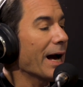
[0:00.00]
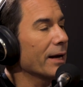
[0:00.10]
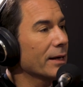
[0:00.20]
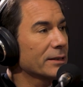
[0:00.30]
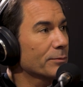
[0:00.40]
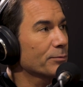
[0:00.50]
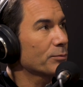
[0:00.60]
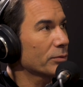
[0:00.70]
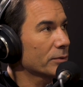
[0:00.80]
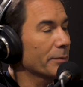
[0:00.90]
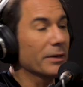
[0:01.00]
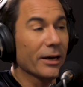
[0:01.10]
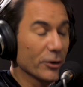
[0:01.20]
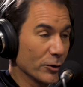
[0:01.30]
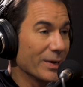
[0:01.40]
I, it's something
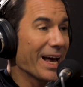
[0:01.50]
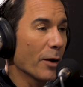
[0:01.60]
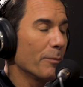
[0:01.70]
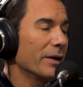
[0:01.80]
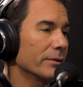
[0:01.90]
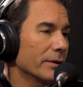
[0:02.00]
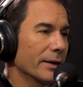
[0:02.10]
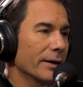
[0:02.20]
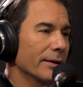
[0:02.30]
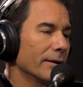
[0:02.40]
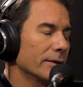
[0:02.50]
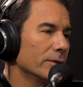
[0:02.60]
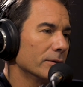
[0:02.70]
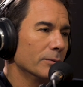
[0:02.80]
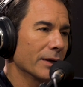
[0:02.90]
I can do now better than I, uh,
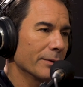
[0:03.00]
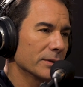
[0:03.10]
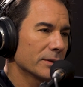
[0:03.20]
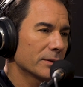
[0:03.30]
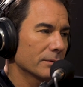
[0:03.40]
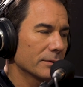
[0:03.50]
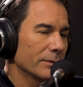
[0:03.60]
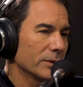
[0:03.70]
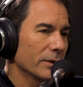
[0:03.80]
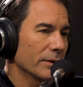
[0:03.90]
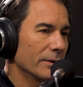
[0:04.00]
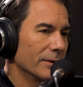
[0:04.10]
could when I was when I was younger.